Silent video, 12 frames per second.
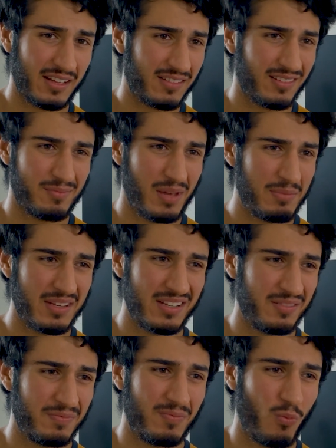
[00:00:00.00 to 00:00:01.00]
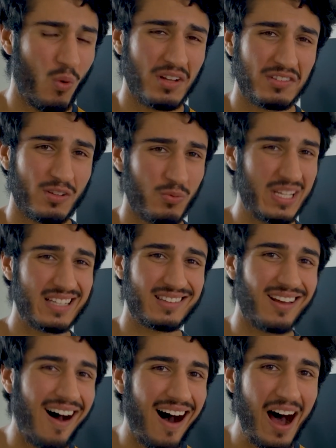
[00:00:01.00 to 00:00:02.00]
Maybe once a week
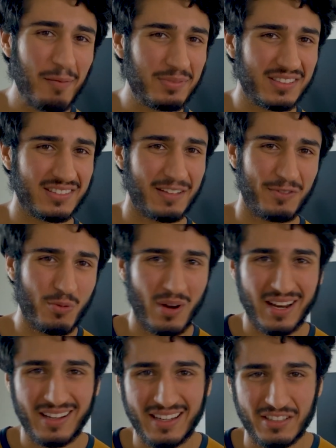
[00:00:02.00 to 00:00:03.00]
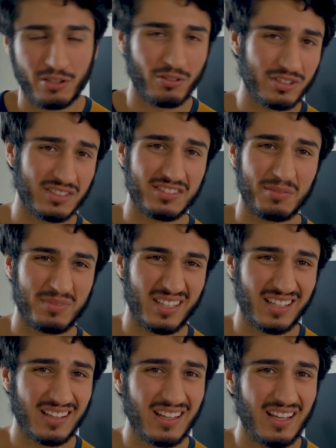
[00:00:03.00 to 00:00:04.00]
tops if you want to indulge in
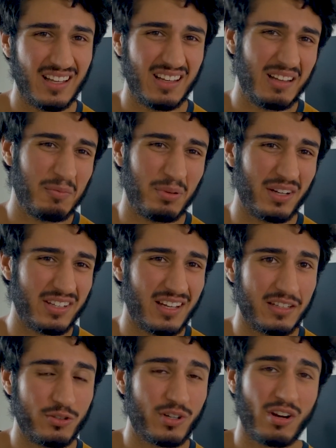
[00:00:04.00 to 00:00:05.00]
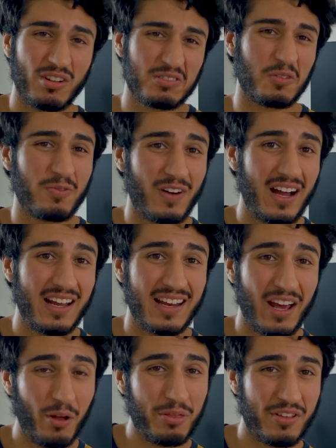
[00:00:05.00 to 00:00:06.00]
something. But you can also find
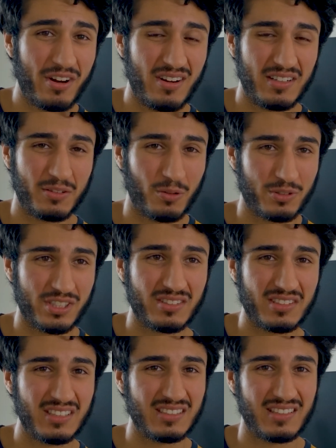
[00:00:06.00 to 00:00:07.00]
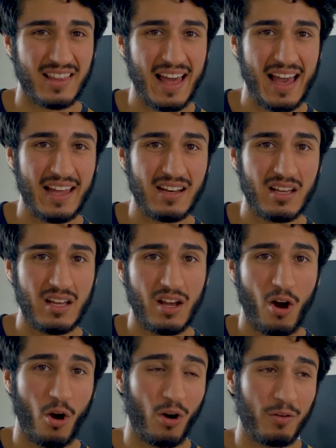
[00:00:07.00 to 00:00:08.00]
healthier indulgences that
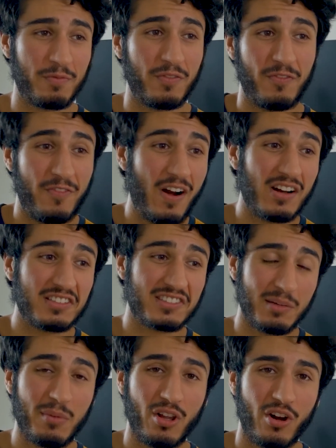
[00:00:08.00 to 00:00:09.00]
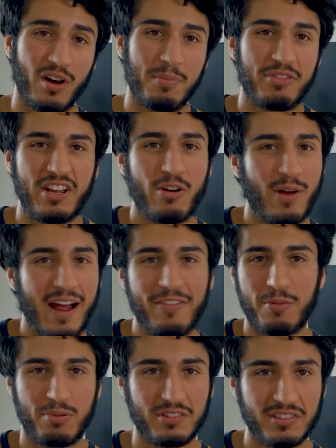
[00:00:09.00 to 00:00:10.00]
are very similar, but they don't have
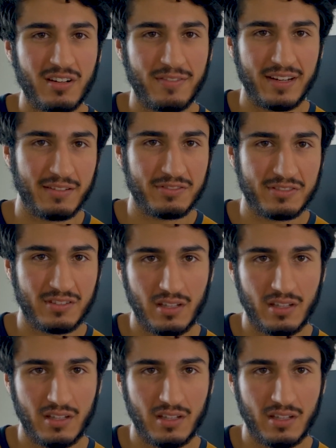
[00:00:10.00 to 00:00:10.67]
the preservatives,